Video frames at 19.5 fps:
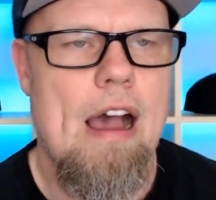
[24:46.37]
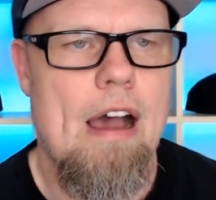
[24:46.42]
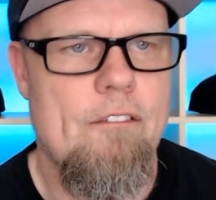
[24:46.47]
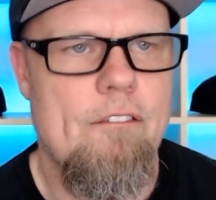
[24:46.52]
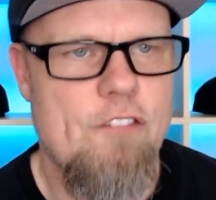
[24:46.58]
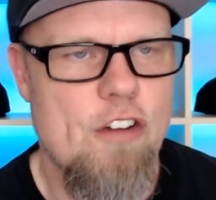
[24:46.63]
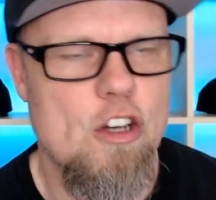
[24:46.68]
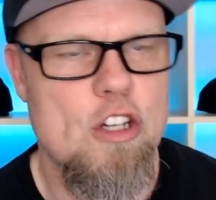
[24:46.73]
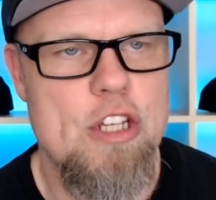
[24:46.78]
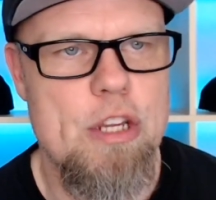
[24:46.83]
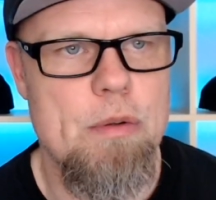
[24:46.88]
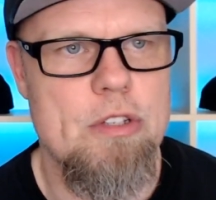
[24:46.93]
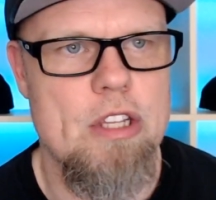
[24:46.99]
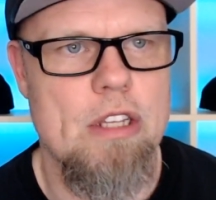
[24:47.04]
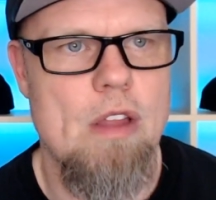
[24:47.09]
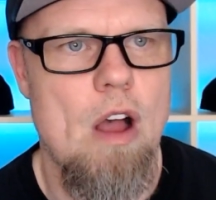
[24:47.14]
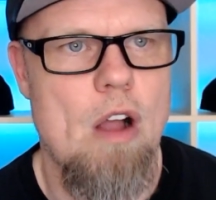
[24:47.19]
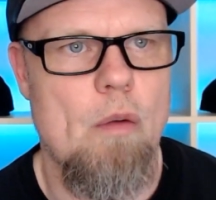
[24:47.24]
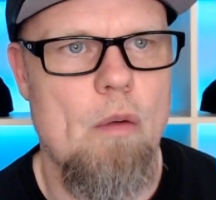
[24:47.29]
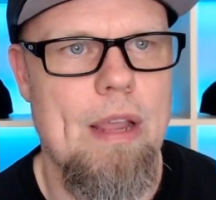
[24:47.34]
First it was the
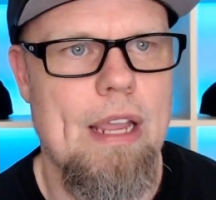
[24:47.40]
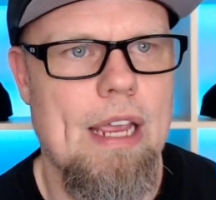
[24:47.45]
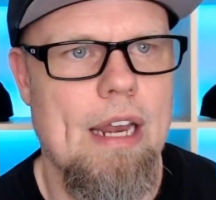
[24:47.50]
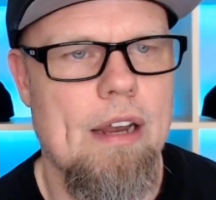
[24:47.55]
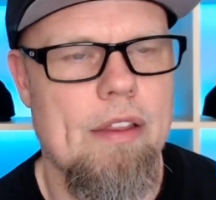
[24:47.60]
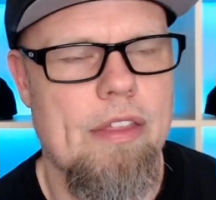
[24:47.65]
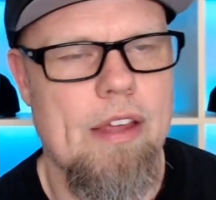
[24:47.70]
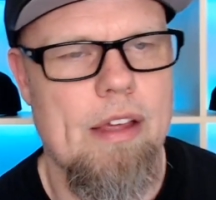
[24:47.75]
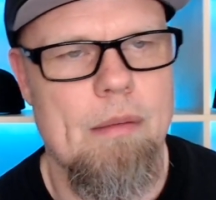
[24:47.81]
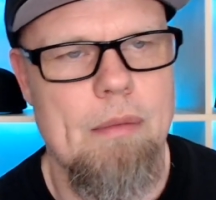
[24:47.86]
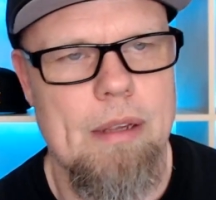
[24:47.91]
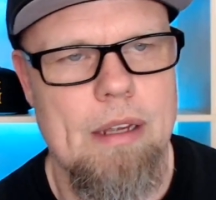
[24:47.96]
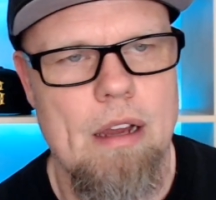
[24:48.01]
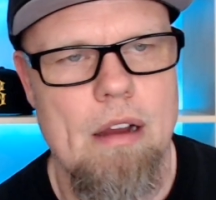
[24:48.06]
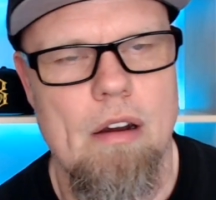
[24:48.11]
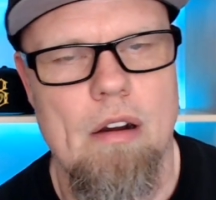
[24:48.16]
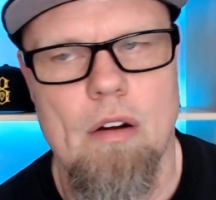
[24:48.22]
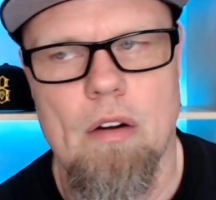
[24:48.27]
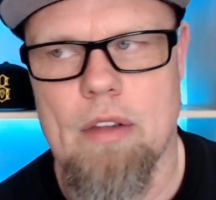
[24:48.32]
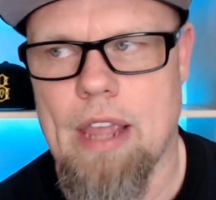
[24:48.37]
long weekend thing. I'm like,
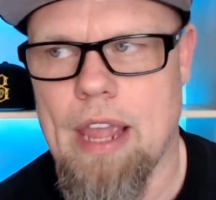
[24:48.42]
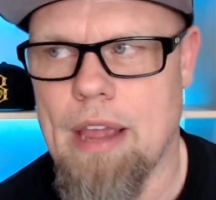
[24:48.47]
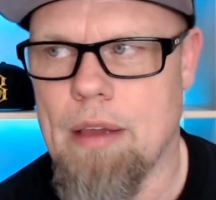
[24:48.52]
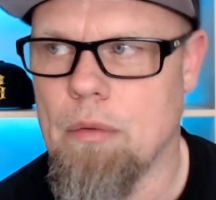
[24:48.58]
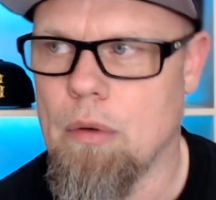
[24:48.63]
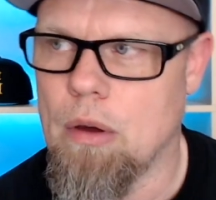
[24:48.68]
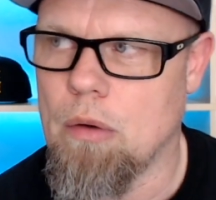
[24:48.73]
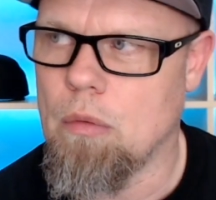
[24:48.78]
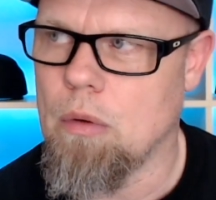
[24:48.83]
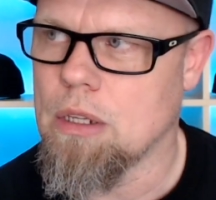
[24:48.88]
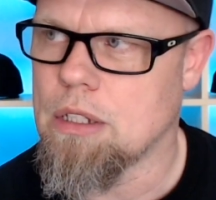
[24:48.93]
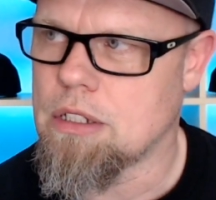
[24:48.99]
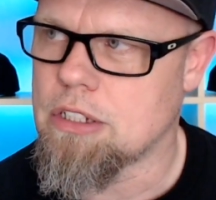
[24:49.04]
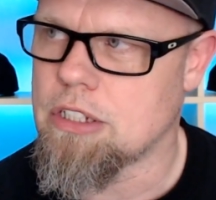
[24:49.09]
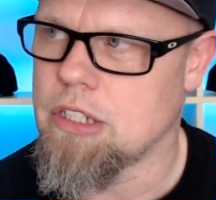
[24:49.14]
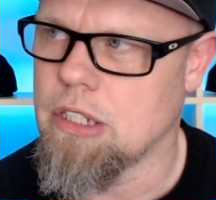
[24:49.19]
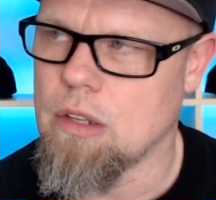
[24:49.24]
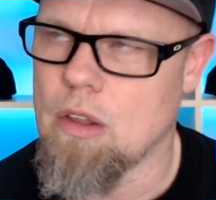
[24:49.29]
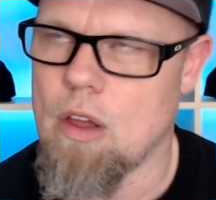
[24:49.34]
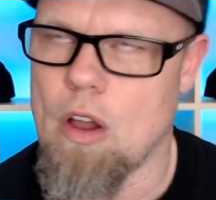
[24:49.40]
oh, okay, well,
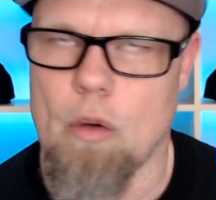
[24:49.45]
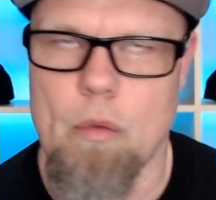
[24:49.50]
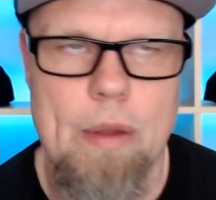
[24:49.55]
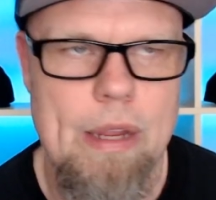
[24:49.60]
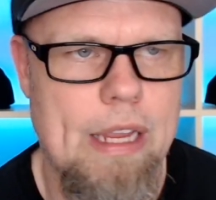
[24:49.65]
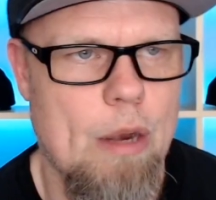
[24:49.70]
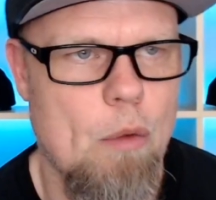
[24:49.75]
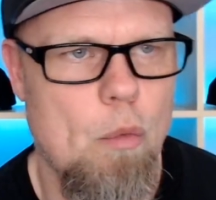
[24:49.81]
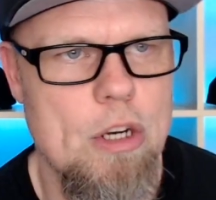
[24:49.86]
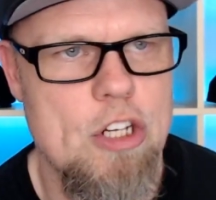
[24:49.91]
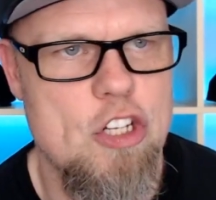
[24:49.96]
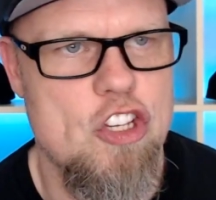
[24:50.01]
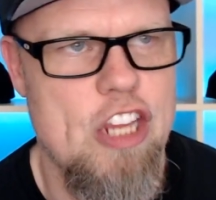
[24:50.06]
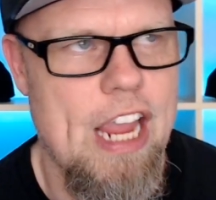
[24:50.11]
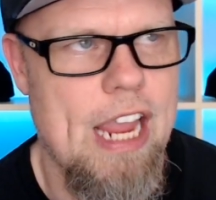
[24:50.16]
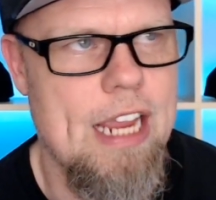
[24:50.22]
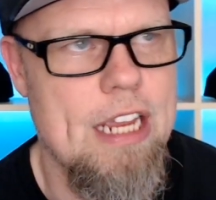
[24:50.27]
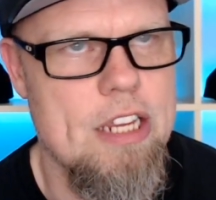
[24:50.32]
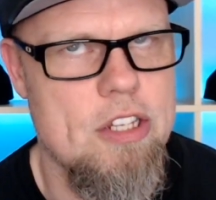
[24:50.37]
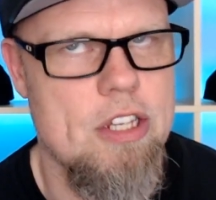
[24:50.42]
what's the long weekend? Which
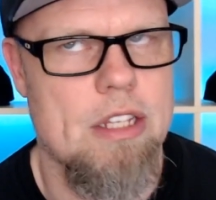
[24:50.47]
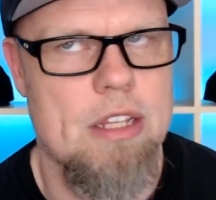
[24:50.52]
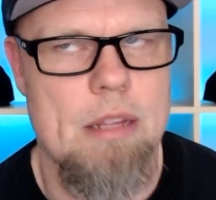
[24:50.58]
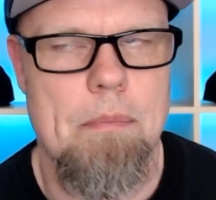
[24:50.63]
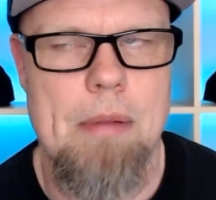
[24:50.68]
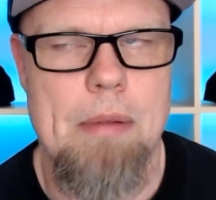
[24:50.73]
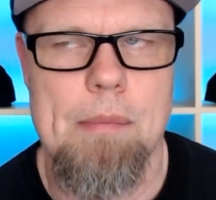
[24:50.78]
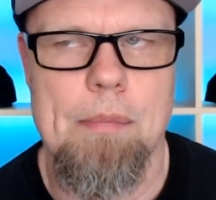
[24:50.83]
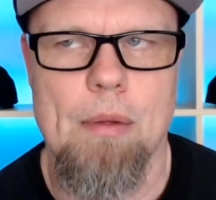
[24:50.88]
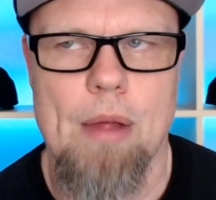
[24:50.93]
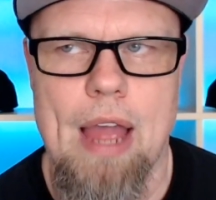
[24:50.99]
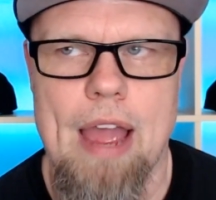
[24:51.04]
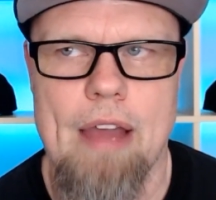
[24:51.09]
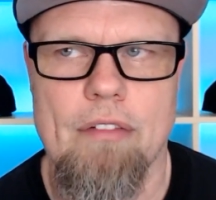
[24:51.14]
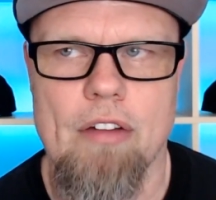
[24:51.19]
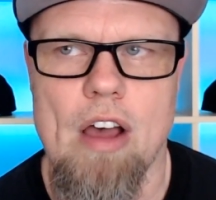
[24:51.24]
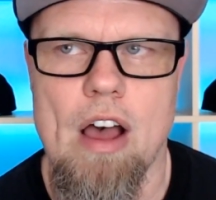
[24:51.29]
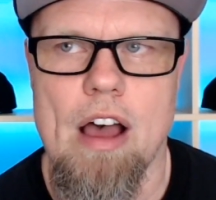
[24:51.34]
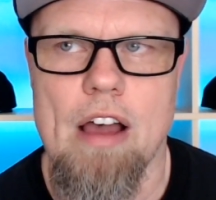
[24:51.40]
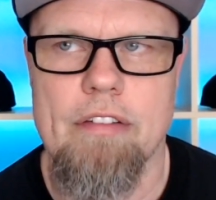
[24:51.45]
day is it that people
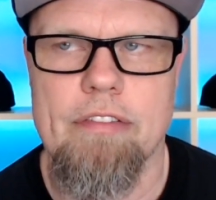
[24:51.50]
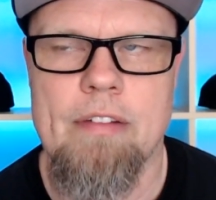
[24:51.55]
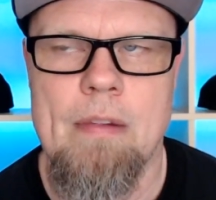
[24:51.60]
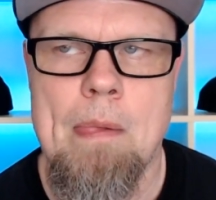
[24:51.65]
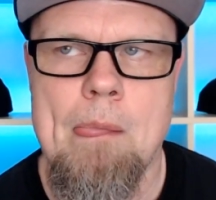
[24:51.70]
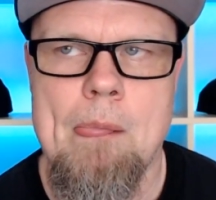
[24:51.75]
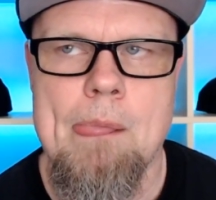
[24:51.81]
have off?